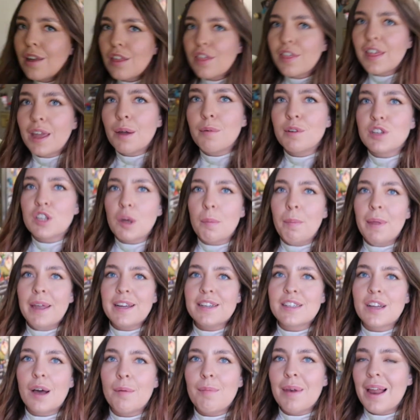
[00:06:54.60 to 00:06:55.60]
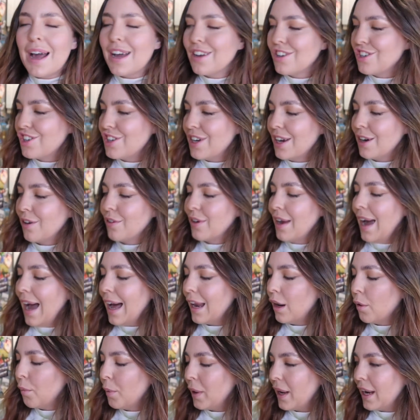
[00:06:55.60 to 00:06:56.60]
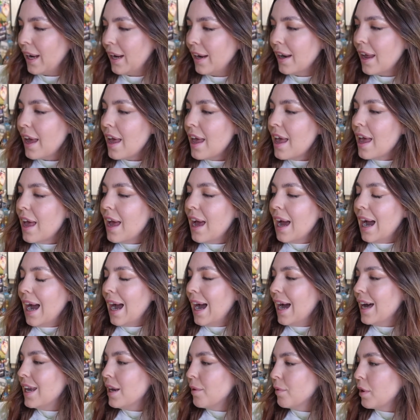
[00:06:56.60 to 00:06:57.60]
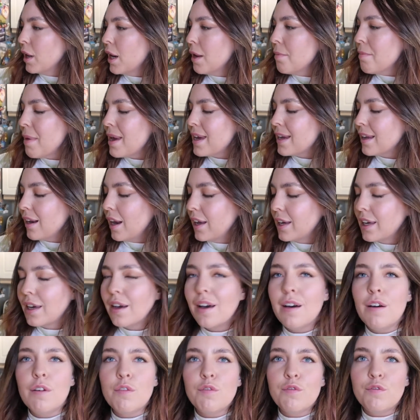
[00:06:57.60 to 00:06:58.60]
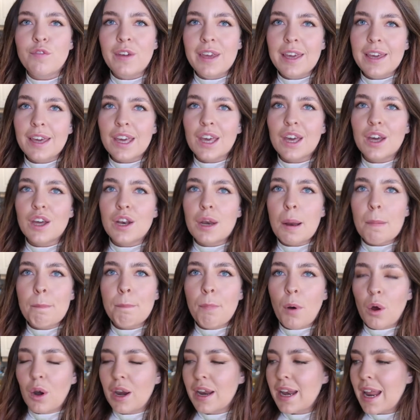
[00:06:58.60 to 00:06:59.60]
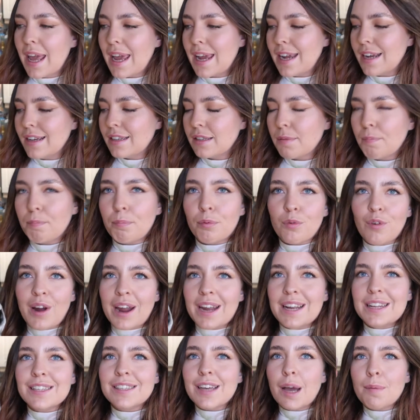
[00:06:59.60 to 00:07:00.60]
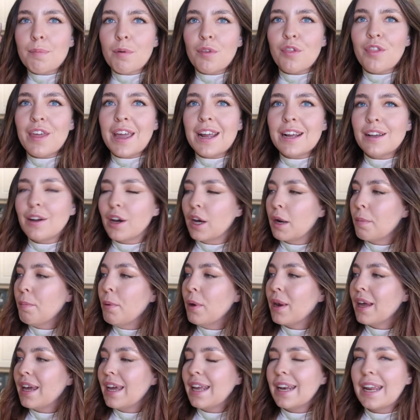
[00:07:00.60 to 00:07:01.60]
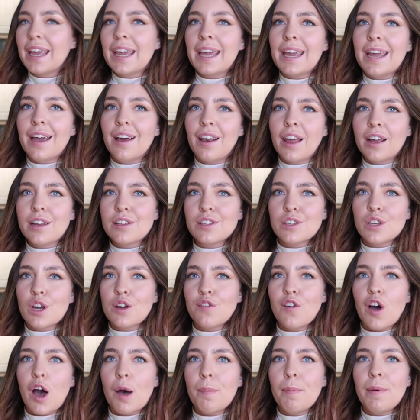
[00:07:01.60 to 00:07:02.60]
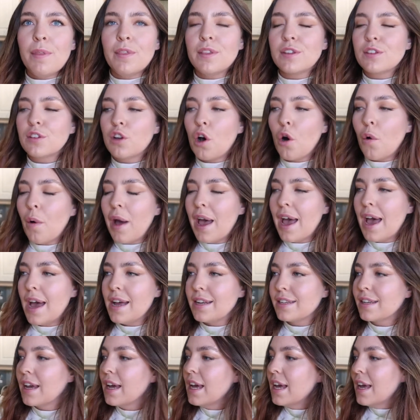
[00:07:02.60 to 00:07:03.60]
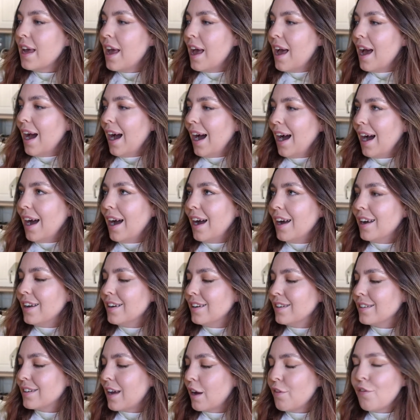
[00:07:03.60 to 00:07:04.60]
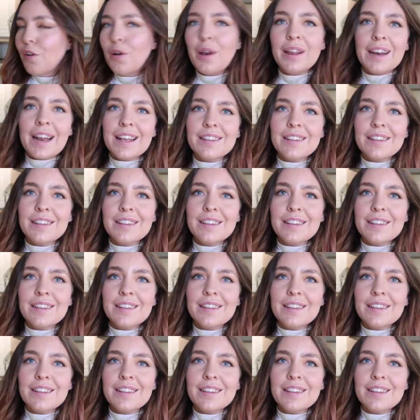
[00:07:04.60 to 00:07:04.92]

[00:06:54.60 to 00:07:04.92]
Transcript: thing which I picked up last year on Halloween, and I'm gonna make like a vegan bolognese brain type of thing. I'm gonna put it in here, like serve it up in the skull head. And I feel like